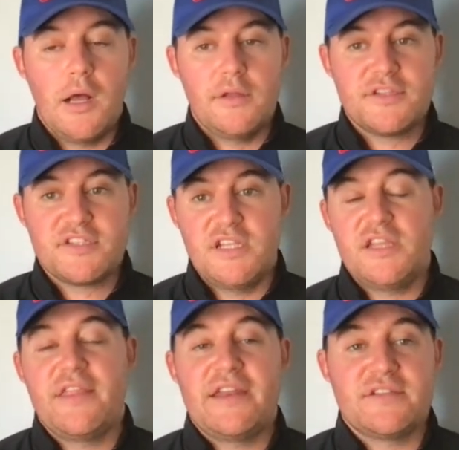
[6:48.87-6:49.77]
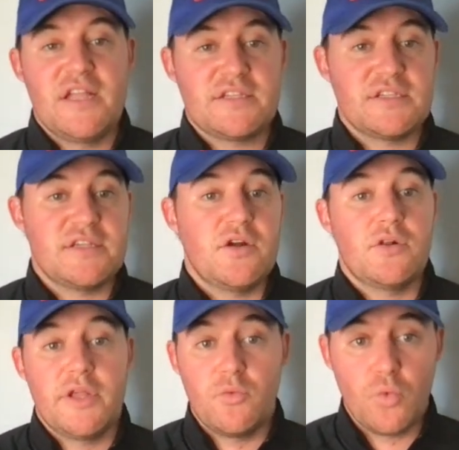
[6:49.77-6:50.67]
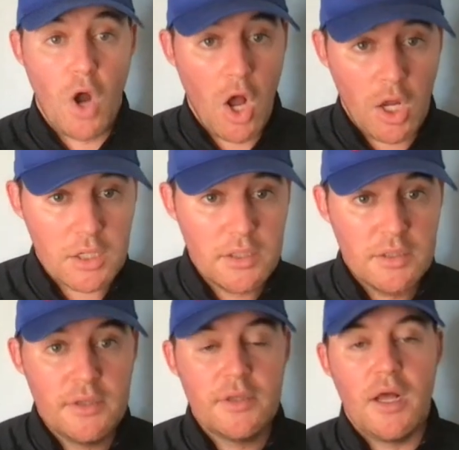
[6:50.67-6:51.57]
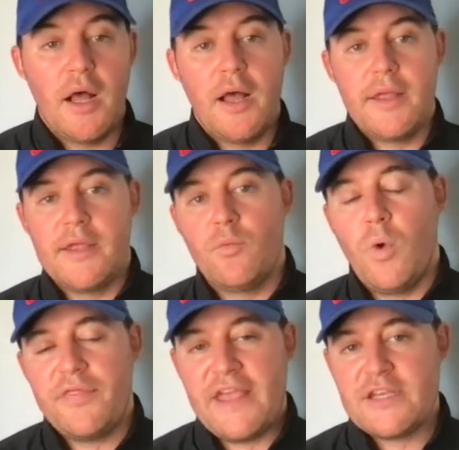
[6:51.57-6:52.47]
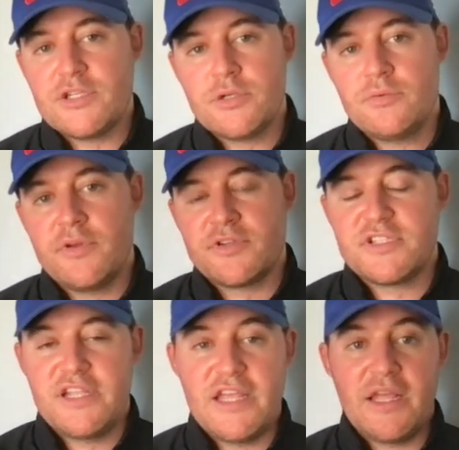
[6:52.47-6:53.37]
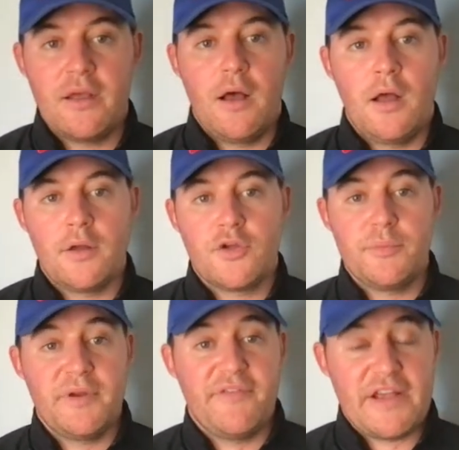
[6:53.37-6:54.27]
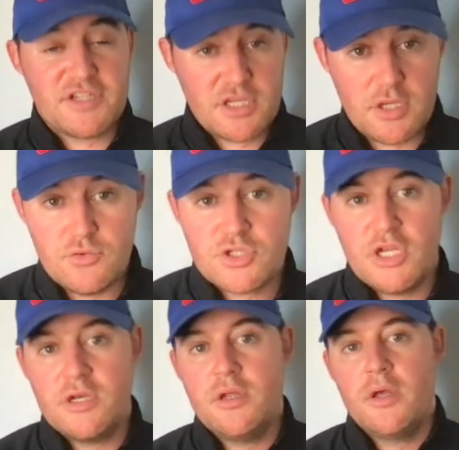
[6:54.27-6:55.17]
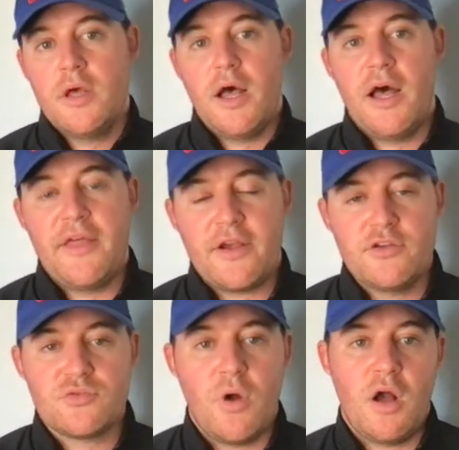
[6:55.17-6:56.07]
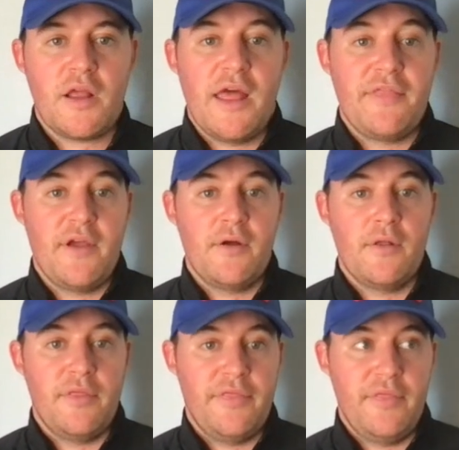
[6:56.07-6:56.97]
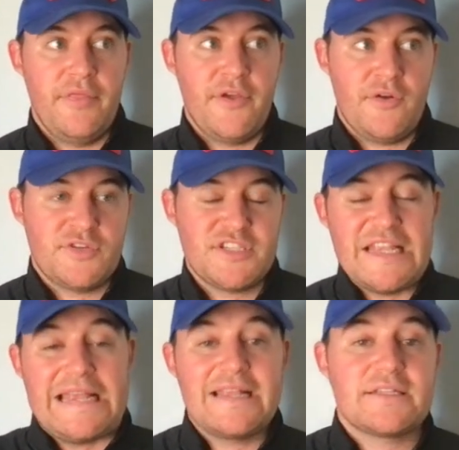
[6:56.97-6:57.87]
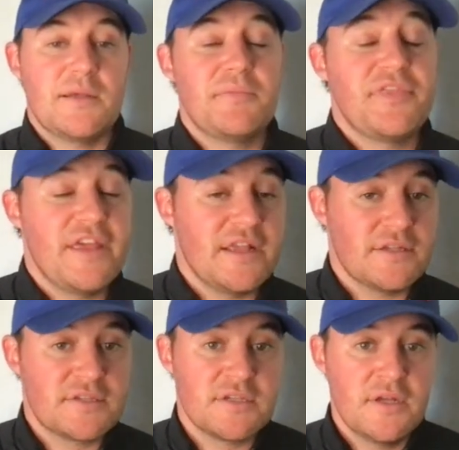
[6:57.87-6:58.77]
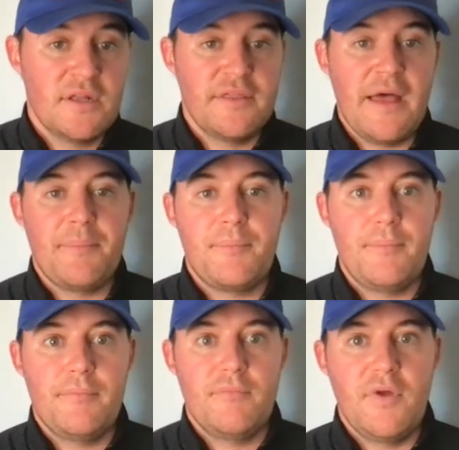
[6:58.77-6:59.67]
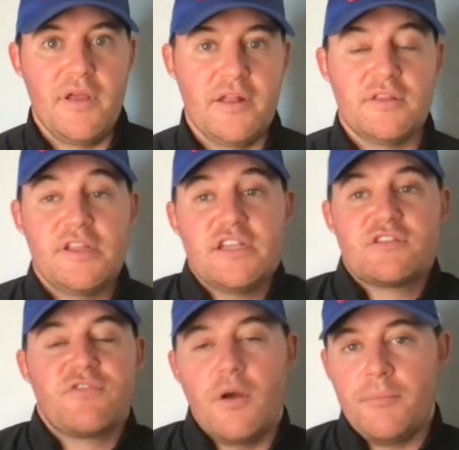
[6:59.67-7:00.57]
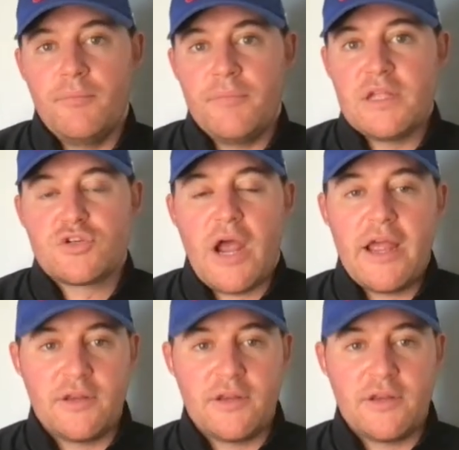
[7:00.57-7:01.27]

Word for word: seeing that is necessarily wrong in what they do. They're seeing a good bit of execution that goes wrong, and they're seeing some things that, at least from me trying